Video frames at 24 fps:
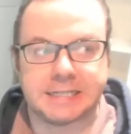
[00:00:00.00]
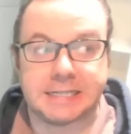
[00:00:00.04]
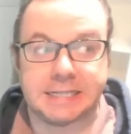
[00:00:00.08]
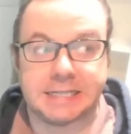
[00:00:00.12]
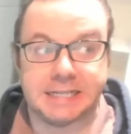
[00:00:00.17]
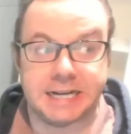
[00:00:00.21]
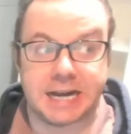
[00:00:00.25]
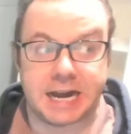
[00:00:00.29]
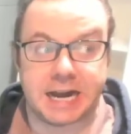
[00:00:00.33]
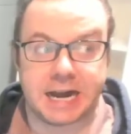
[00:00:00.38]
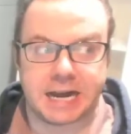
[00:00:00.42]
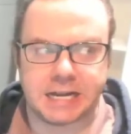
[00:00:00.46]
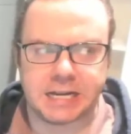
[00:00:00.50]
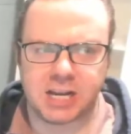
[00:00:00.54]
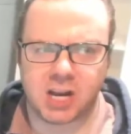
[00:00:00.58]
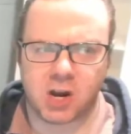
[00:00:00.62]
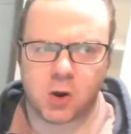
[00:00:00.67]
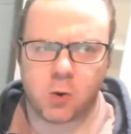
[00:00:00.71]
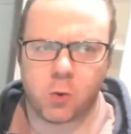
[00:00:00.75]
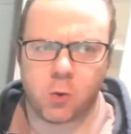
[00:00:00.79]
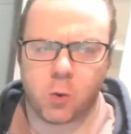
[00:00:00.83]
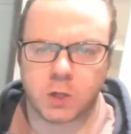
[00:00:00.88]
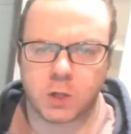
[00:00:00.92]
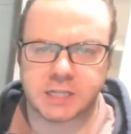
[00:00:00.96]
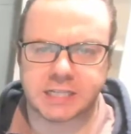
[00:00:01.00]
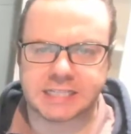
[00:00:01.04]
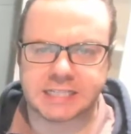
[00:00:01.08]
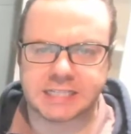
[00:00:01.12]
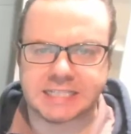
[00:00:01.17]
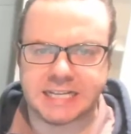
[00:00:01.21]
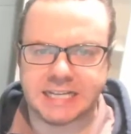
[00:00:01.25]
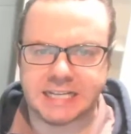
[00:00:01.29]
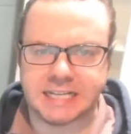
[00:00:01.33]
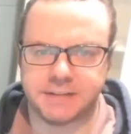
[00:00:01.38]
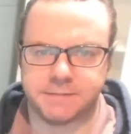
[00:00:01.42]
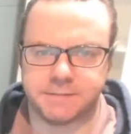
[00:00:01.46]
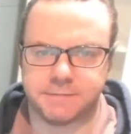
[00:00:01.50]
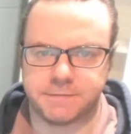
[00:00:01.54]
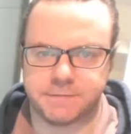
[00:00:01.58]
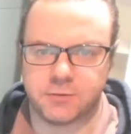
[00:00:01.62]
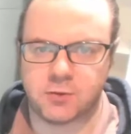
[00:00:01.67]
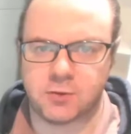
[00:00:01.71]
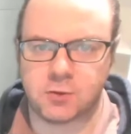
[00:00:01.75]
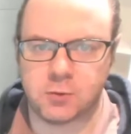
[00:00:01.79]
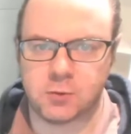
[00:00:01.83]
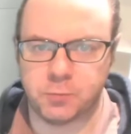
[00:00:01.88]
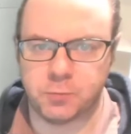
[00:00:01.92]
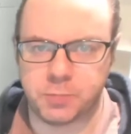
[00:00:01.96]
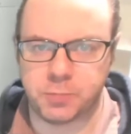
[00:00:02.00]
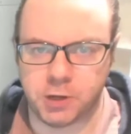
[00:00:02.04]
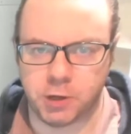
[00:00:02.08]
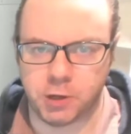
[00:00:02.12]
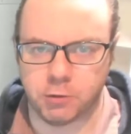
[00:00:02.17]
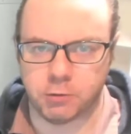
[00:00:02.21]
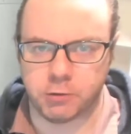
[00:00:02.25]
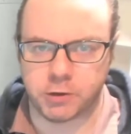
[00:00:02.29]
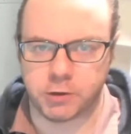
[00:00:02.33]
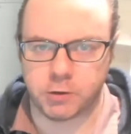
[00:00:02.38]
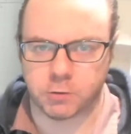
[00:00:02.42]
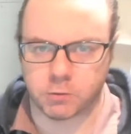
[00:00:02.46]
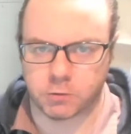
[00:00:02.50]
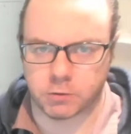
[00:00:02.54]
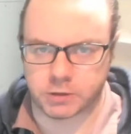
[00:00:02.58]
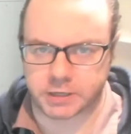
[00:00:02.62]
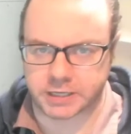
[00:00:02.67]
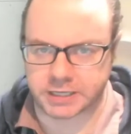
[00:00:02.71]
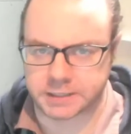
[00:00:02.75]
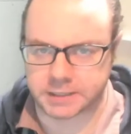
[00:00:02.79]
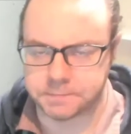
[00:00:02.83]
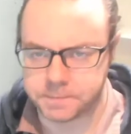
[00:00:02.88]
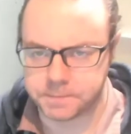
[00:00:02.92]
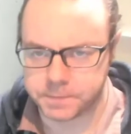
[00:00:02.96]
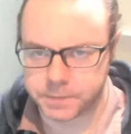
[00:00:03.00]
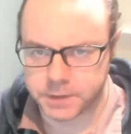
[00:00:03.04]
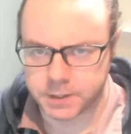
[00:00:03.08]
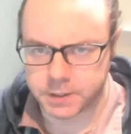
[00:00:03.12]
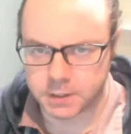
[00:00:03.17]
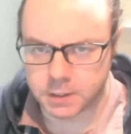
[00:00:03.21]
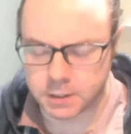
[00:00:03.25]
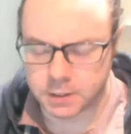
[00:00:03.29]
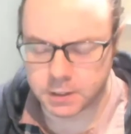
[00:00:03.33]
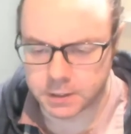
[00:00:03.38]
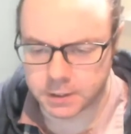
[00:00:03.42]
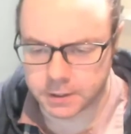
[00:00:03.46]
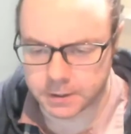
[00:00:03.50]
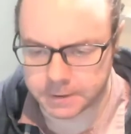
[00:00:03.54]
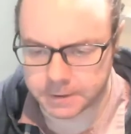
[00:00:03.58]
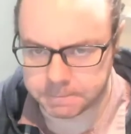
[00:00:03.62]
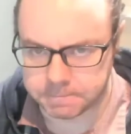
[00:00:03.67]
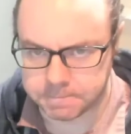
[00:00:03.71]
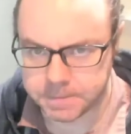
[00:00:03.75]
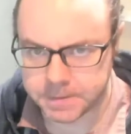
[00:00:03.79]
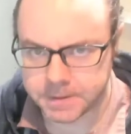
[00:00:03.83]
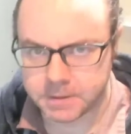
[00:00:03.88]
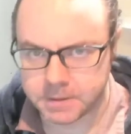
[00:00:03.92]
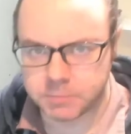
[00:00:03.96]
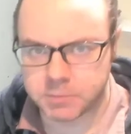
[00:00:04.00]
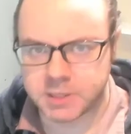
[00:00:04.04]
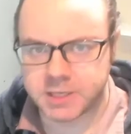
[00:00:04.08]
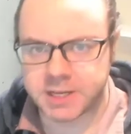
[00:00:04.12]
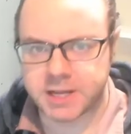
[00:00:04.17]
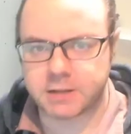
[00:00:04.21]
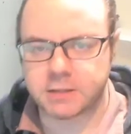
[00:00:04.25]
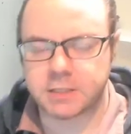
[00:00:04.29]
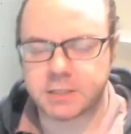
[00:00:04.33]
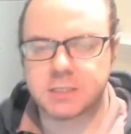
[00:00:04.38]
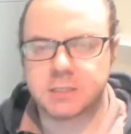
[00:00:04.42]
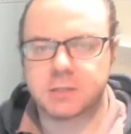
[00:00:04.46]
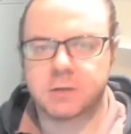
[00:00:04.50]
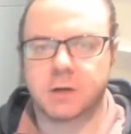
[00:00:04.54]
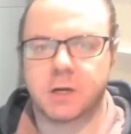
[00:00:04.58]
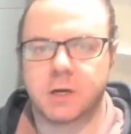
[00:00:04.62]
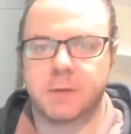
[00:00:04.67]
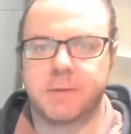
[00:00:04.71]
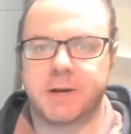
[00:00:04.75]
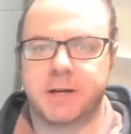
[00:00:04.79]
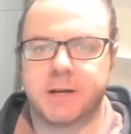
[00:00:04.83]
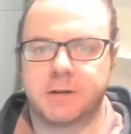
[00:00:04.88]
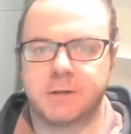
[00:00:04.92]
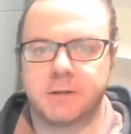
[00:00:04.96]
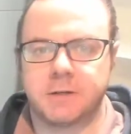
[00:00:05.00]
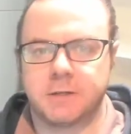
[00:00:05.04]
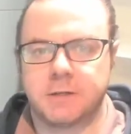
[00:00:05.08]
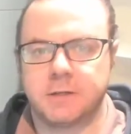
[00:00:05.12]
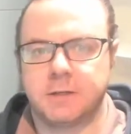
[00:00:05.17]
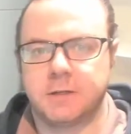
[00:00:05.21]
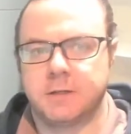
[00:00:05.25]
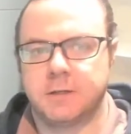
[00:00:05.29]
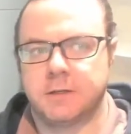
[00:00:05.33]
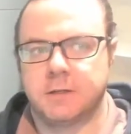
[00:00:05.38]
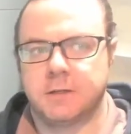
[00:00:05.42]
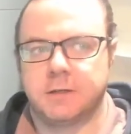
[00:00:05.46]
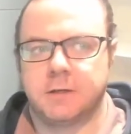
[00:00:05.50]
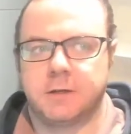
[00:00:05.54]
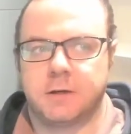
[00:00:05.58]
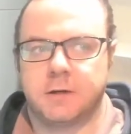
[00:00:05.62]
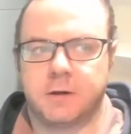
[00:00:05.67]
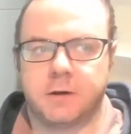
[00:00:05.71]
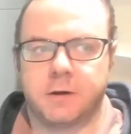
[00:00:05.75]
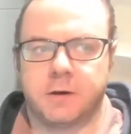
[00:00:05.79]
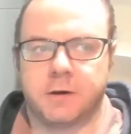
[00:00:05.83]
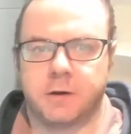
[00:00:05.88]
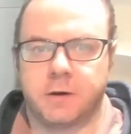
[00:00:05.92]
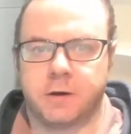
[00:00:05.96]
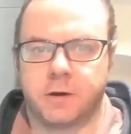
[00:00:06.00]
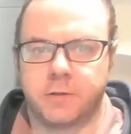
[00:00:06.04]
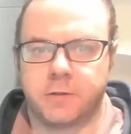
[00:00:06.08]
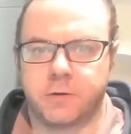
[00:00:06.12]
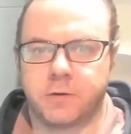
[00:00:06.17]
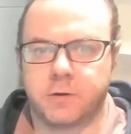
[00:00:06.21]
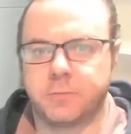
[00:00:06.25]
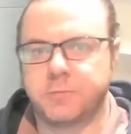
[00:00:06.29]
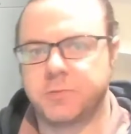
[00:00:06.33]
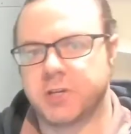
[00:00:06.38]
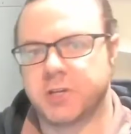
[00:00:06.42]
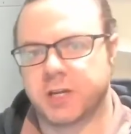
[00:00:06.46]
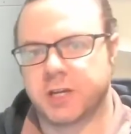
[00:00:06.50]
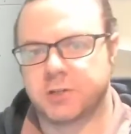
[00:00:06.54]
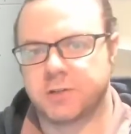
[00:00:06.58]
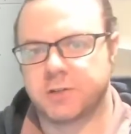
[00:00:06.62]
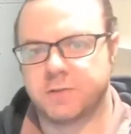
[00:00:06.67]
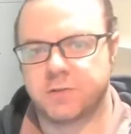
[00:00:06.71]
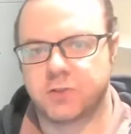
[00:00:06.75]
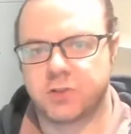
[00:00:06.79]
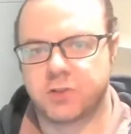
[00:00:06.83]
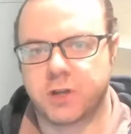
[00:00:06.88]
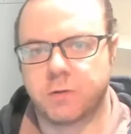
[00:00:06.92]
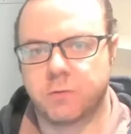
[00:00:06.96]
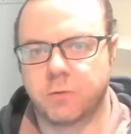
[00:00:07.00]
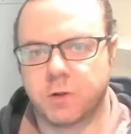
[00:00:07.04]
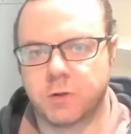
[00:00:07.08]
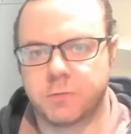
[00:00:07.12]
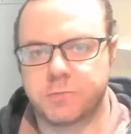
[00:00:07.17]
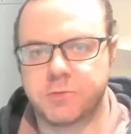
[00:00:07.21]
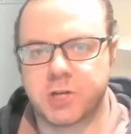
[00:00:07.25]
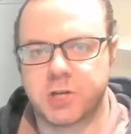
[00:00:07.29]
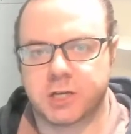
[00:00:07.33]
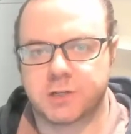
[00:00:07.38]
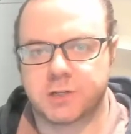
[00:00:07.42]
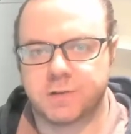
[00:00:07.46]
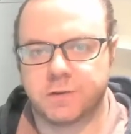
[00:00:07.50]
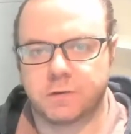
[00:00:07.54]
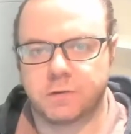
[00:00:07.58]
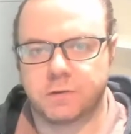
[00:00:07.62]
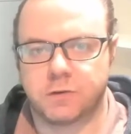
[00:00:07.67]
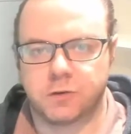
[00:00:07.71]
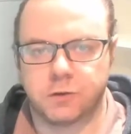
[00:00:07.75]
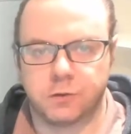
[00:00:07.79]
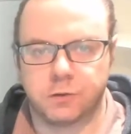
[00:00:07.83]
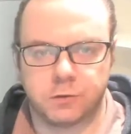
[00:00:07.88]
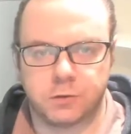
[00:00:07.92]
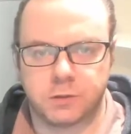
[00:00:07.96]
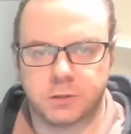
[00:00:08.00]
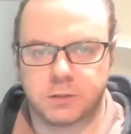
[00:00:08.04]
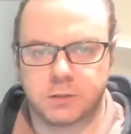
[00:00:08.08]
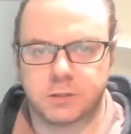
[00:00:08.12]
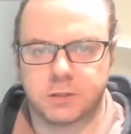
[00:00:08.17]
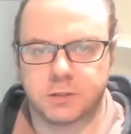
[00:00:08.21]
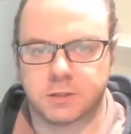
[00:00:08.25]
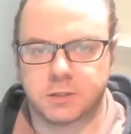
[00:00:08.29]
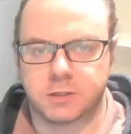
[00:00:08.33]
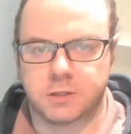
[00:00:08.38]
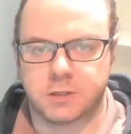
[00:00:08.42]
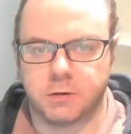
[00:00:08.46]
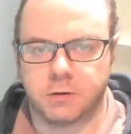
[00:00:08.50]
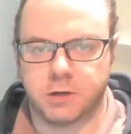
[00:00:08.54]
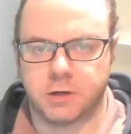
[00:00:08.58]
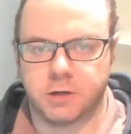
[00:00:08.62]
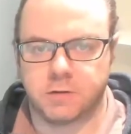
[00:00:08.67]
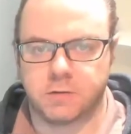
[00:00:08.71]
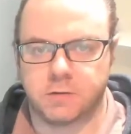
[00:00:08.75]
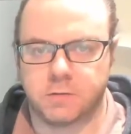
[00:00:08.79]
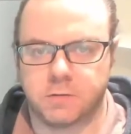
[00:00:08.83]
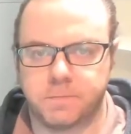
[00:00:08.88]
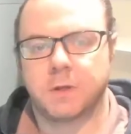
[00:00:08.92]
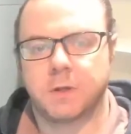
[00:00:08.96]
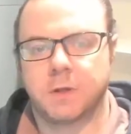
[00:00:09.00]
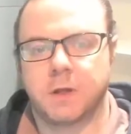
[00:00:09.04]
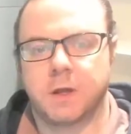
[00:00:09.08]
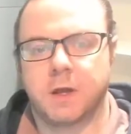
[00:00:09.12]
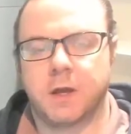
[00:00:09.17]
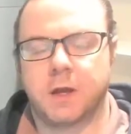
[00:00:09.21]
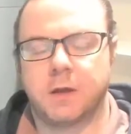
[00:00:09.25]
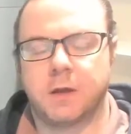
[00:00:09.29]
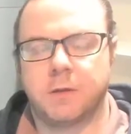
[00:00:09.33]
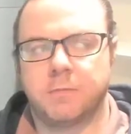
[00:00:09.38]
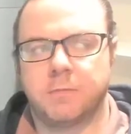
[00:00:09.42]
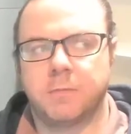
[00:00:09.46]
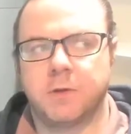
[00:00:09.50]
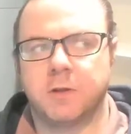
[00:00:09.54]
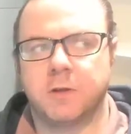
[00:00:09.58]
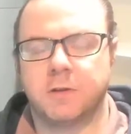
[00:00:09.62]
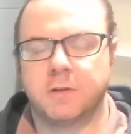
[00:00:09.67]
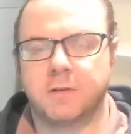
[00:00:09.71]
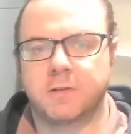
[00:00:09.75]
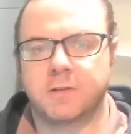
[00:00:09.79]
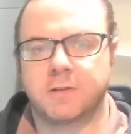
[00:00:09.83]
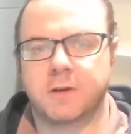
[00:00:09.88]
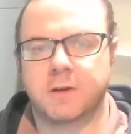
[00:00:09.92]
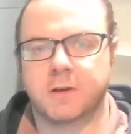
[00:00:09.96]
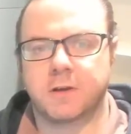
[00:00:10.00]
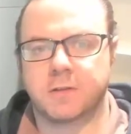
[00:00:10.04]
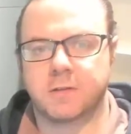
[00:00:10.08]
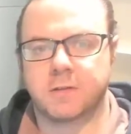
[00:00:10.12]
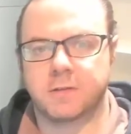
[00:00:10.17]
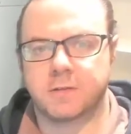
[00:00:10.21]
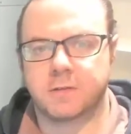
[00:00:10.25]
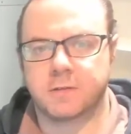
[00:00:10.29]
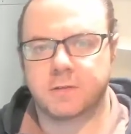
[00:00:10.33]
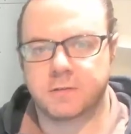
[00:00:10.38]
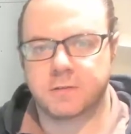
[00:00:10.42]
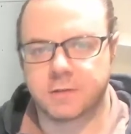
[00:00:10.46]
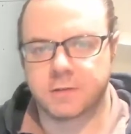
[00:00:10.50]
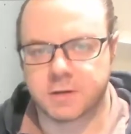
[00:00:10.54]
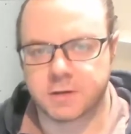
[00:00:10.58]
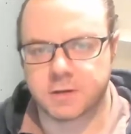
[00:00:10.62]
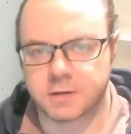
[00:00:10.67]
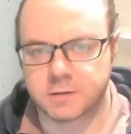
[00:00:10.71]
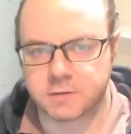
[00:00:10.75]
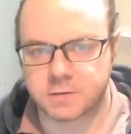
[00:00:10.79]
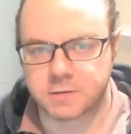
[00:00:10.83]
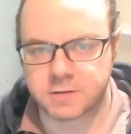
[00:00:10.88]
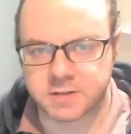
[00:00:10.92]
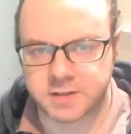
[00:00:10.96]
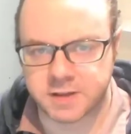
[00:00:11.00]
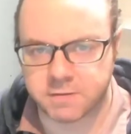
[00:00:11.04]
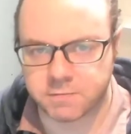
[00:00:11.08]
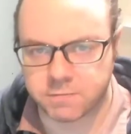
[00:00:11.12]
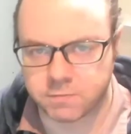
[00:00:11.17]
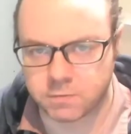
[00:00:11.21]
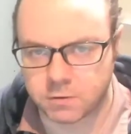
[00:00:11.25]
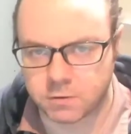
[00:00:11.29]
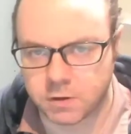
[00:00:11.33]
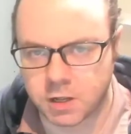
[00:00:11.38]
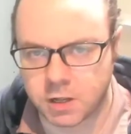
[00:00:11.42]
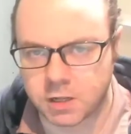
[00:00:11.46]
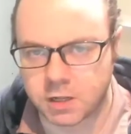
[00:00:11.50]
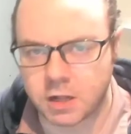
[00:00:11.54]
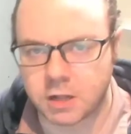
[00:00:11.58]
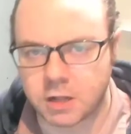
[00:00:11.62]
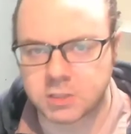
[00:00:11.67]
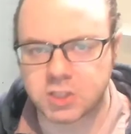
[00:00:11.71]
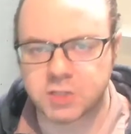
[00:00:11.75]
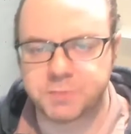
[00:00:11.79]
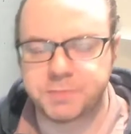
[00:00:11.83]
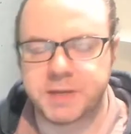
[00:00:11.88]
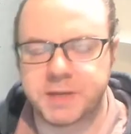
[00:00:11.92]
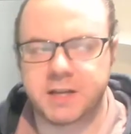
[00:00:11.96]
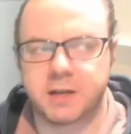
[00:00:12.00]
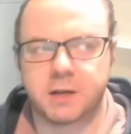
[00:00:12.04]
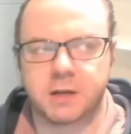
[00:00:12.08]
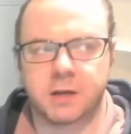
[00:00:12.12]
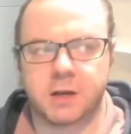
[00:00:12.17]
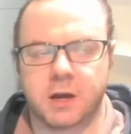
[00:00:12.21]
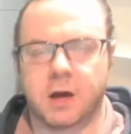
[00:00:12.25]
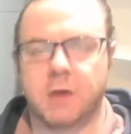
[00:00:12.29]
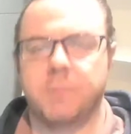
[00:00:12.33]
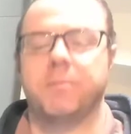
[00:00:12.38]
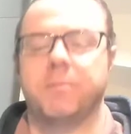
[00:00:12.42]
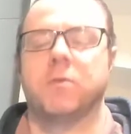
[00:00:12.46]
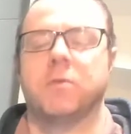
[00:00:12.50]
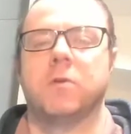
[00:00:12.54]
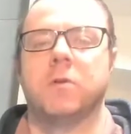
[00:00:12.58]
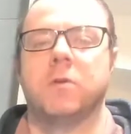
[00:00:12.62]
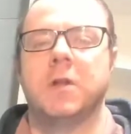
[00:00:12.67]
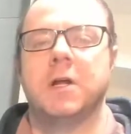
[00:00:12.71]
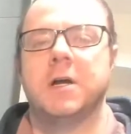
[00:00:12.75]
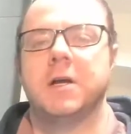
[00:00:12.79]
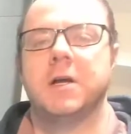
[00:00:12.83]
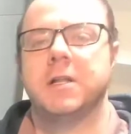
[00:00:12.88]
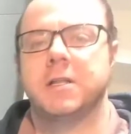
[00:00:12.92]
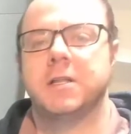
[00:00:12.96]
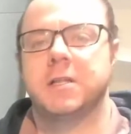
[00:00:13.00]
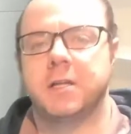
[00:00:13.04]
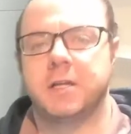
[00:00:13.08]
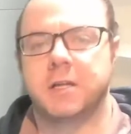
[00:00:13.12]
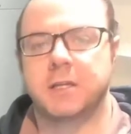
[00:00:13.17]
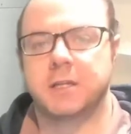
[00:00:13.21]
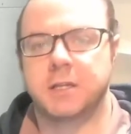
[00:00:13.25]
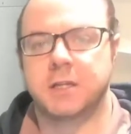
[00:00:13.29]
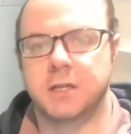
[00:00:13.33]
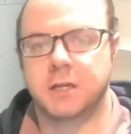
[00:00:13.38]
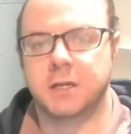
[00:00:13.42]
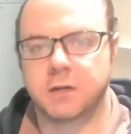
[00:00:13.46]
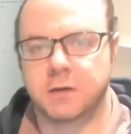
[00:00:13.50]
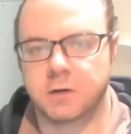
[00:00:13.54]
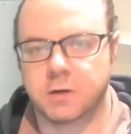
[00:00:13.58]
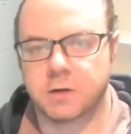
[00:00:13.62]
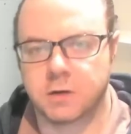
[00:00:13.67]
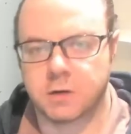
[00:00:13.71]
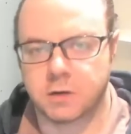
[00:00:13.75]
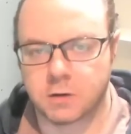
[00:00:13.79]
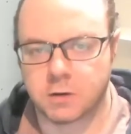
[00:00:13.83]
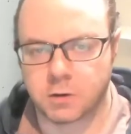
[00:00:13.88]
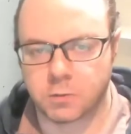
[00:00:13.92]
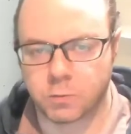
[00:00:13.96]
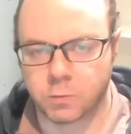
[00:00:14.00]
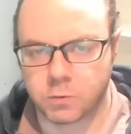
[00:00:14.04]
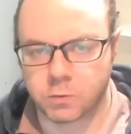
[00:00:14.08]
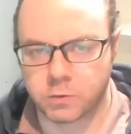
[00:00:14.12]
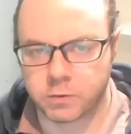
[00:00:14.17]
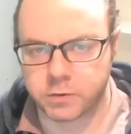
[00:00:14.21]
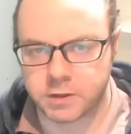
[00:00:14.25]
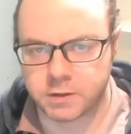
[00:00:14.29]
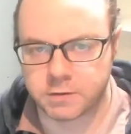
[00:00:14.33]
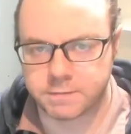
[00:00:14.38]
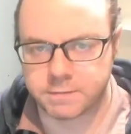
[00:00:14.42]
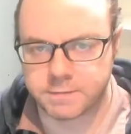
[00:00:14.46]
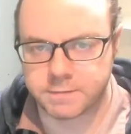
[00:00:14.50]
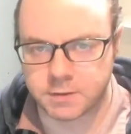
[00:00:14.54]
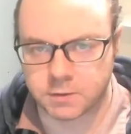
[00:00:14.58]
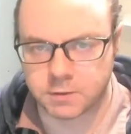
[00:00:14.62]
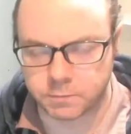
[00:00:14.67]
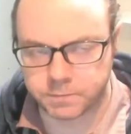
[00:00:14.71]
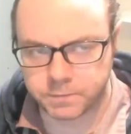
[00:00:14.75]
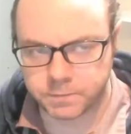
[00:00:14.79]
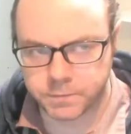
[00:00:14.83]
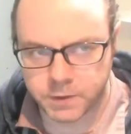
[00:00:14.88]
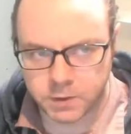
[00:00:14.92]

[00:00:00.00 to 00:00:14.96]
non-qualitative superiority. But now let's talk about other objections, general objections to utilitarianism. Mill discusses several. I'll just pick a couple that I think are worthy of note.